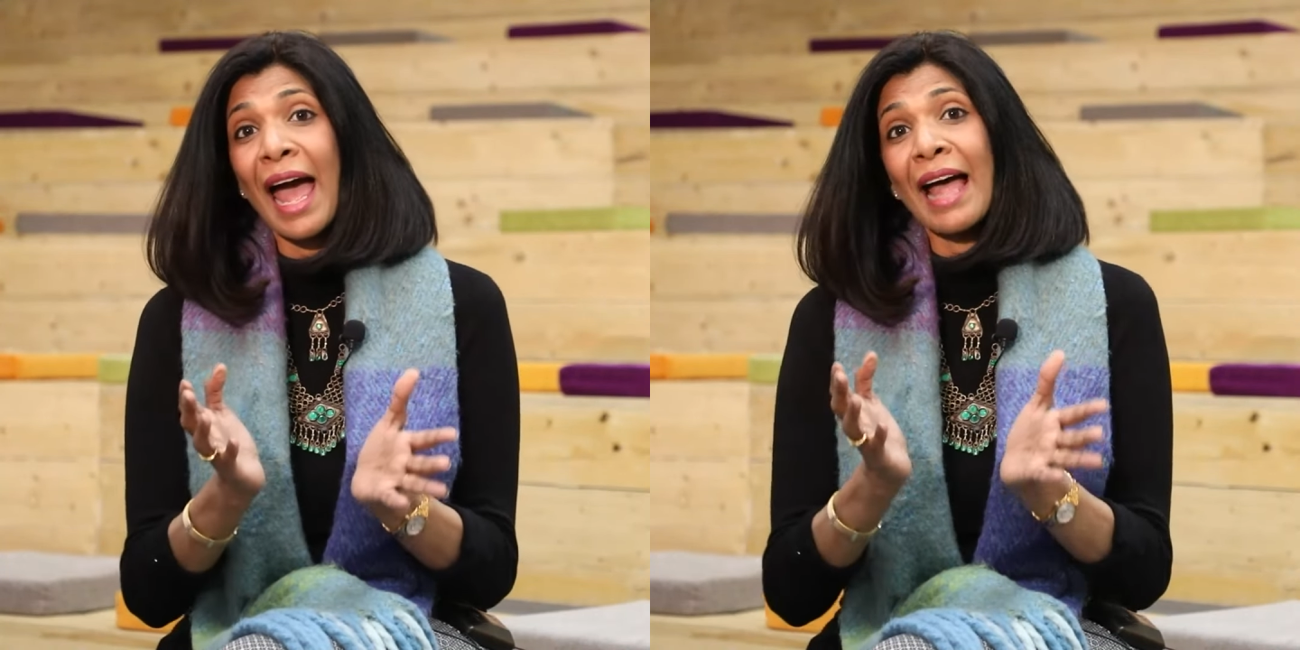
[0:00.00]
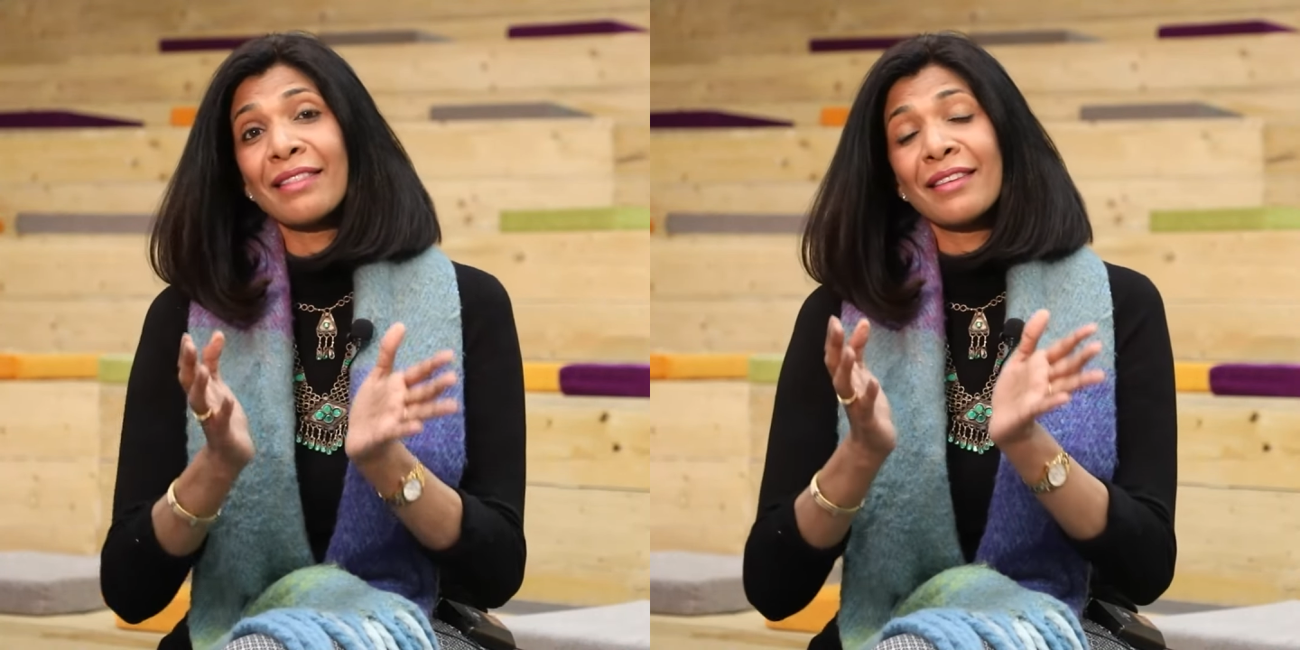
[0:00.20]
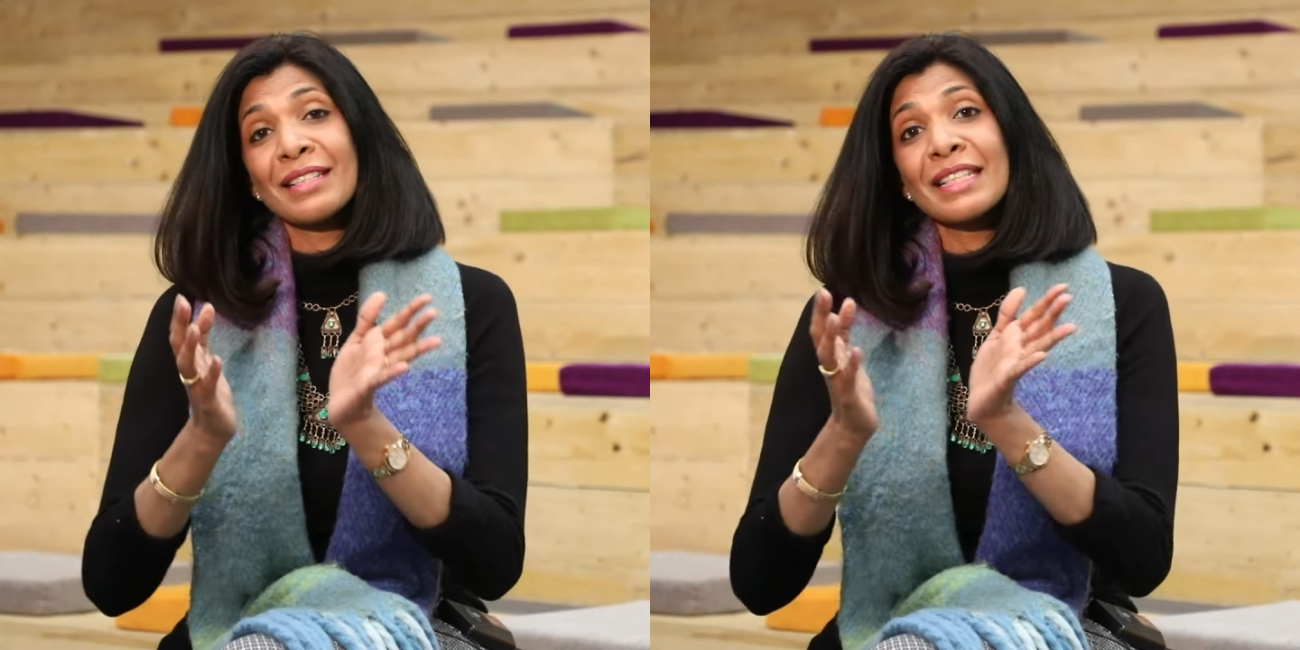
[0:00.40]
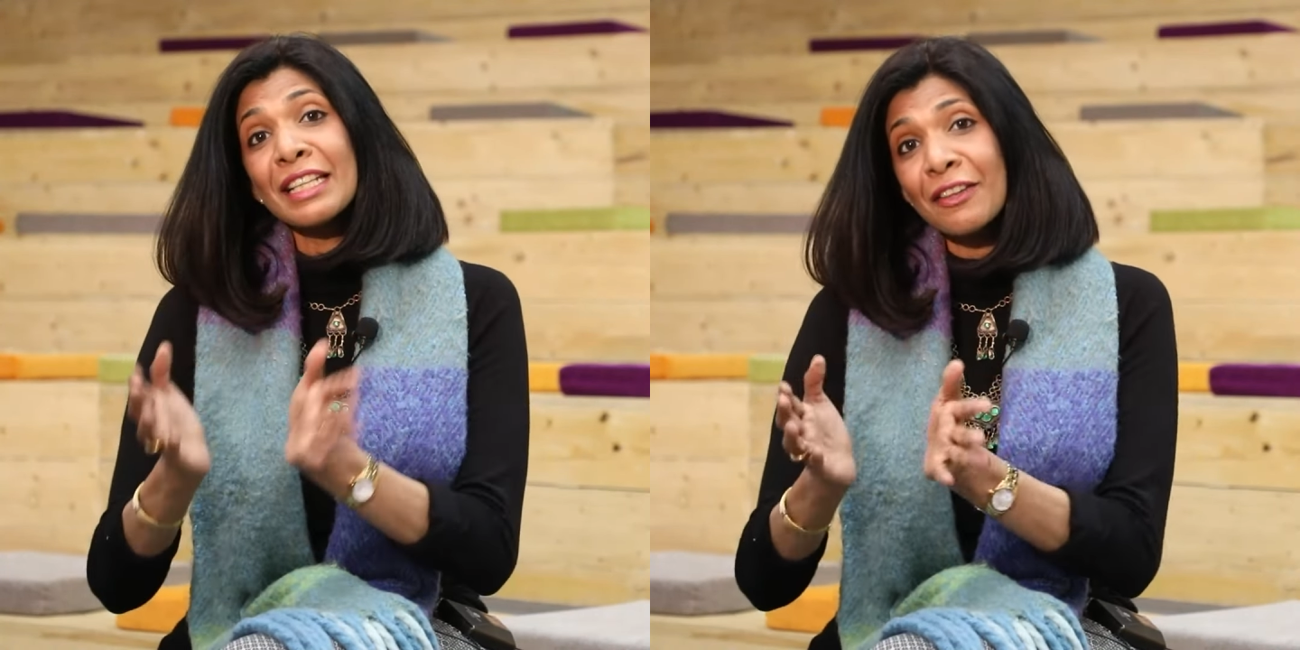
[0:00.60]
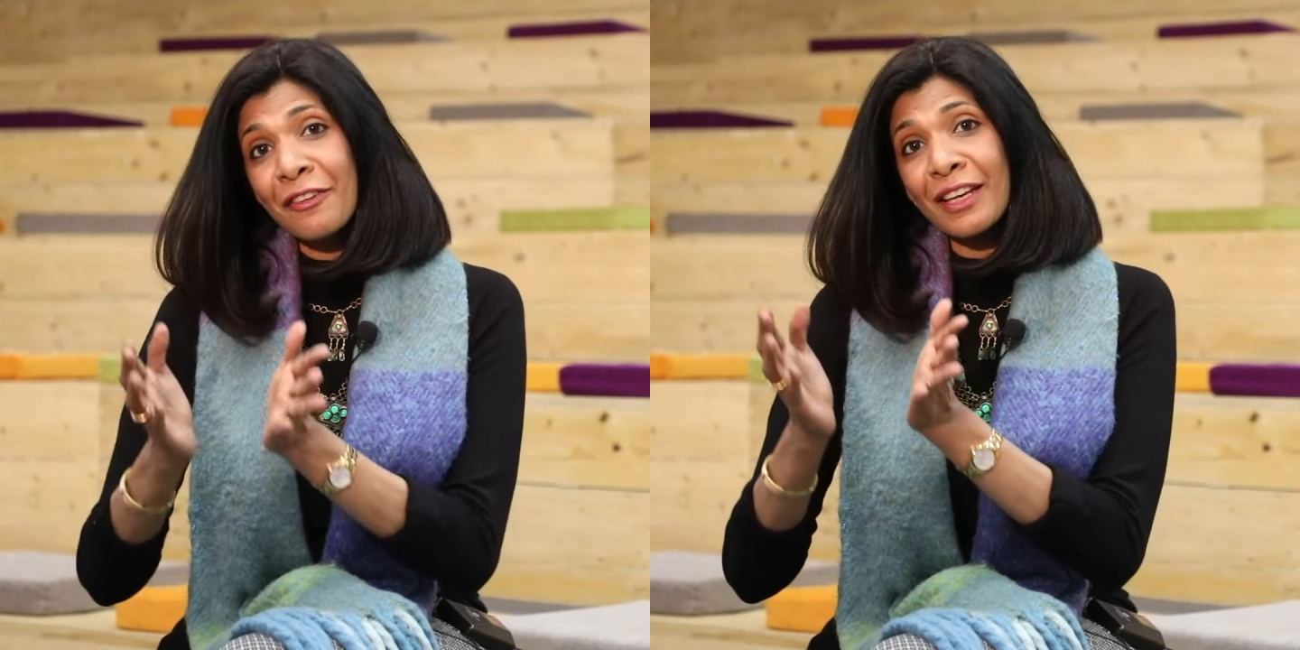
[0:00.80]
at the
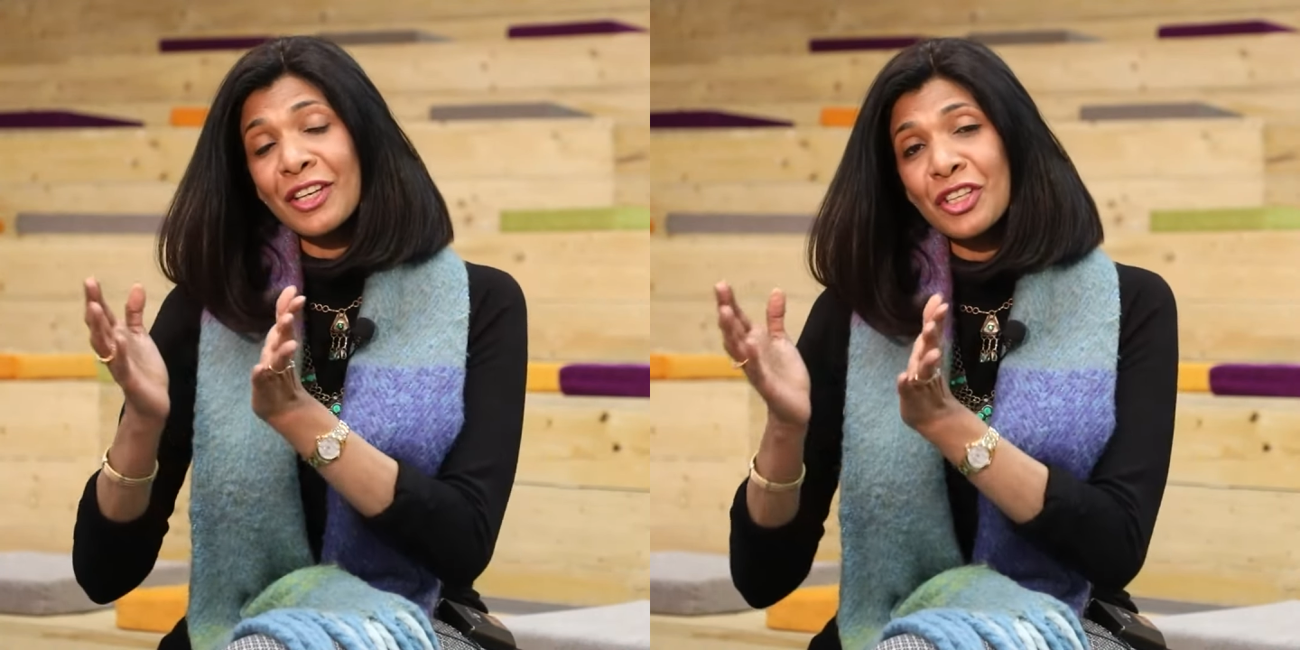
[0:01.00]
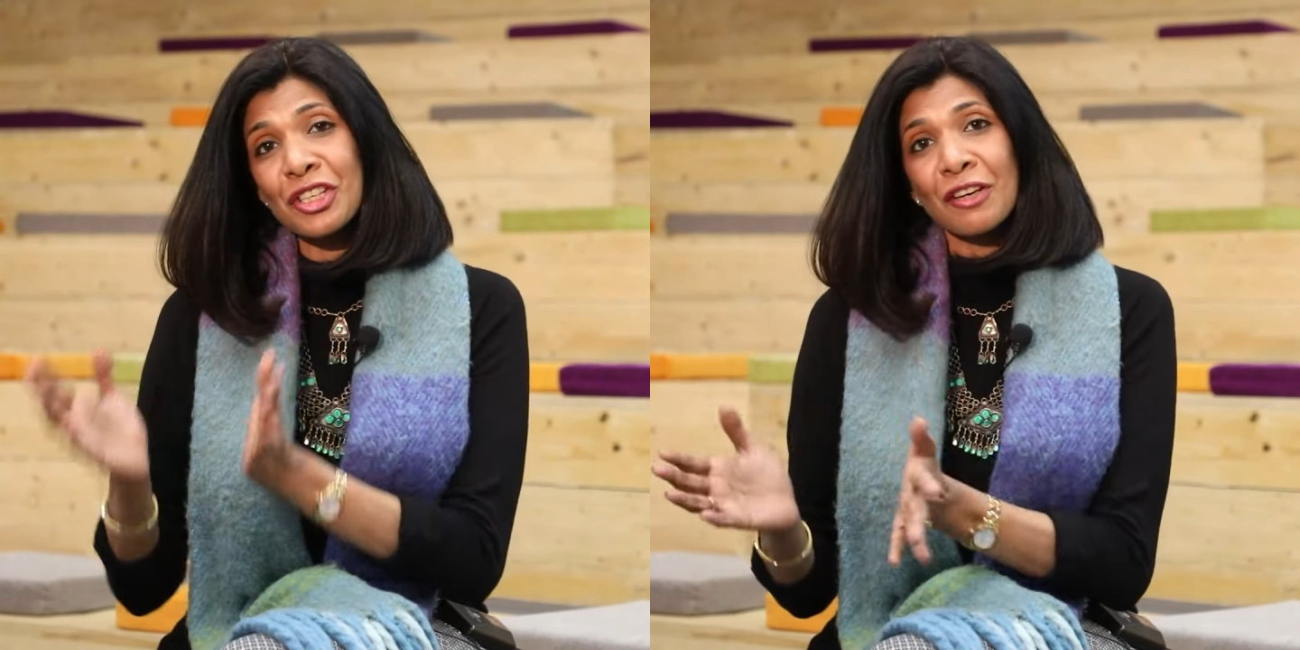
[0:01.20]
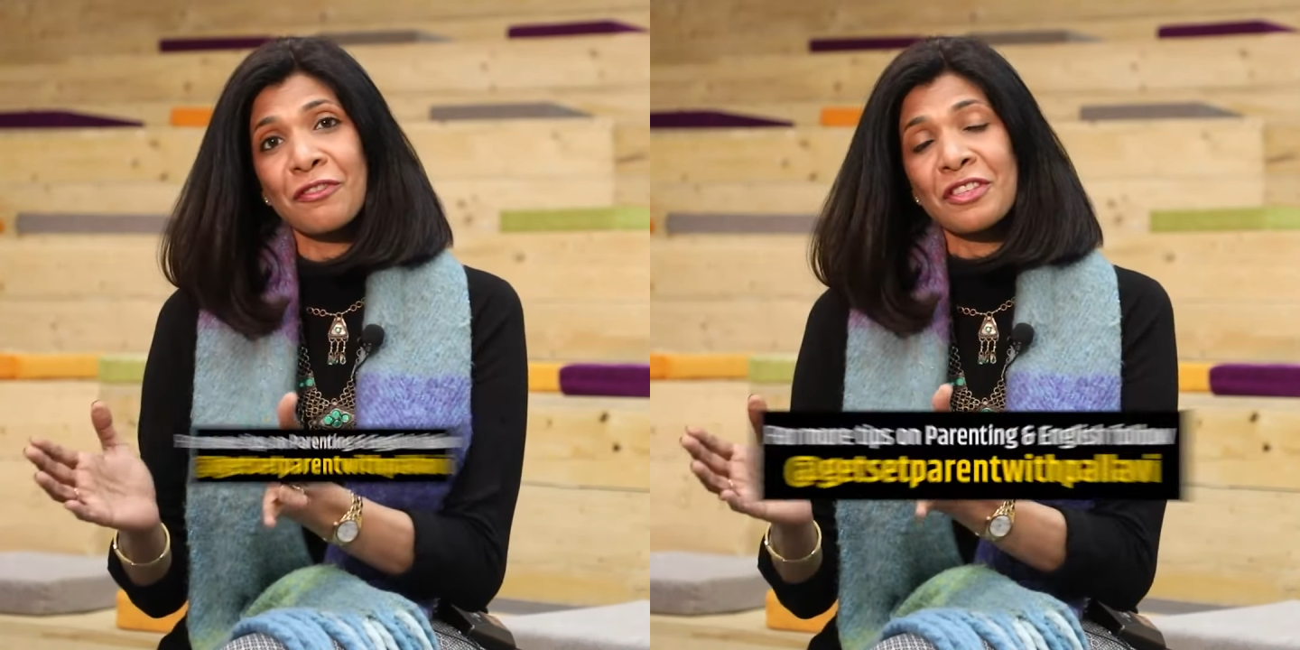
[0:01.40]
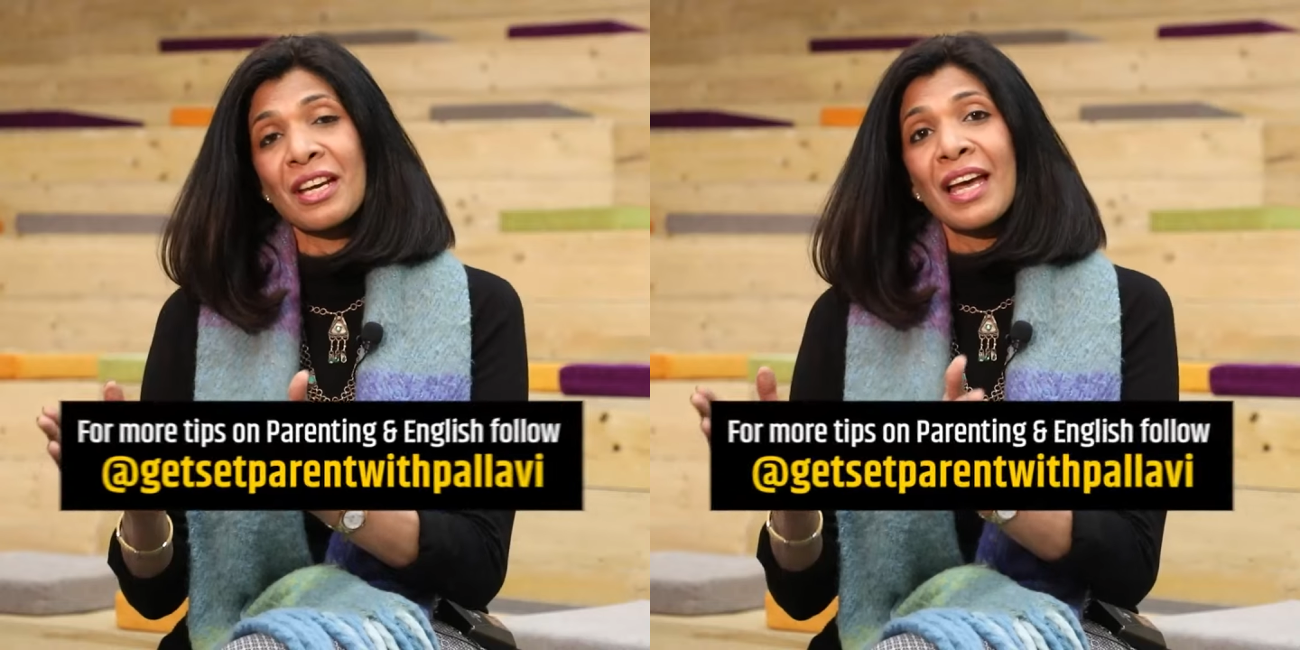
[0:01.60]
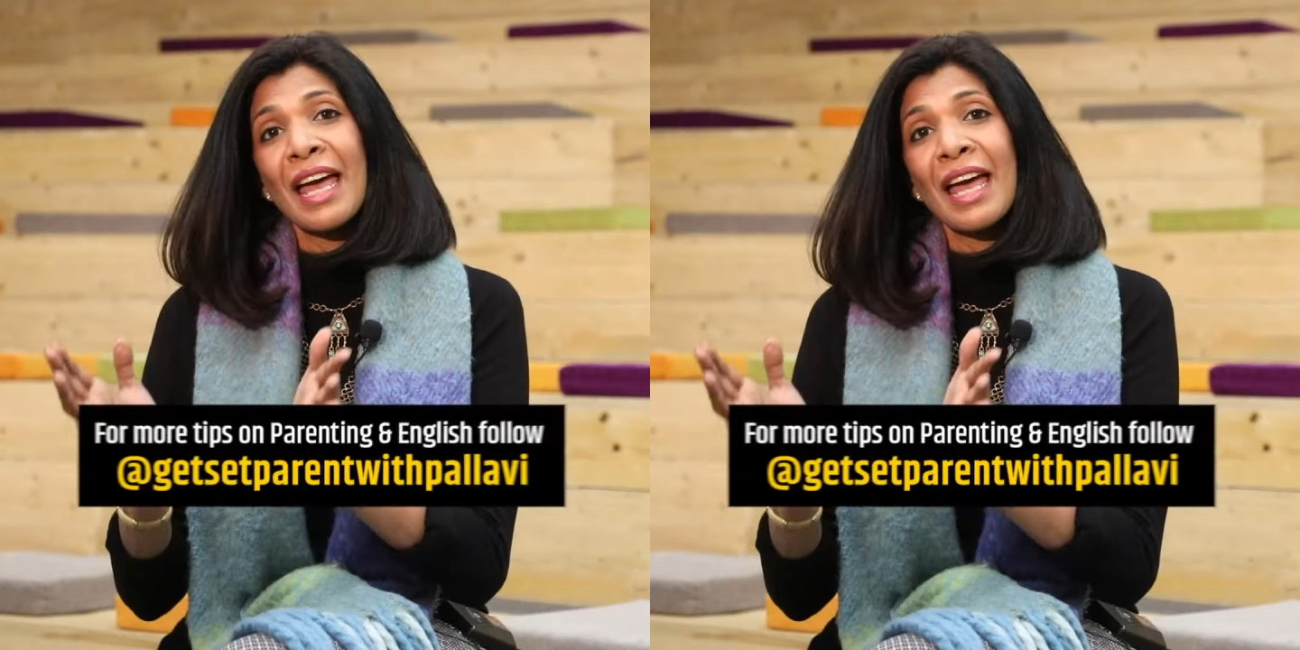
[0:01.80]
significant shift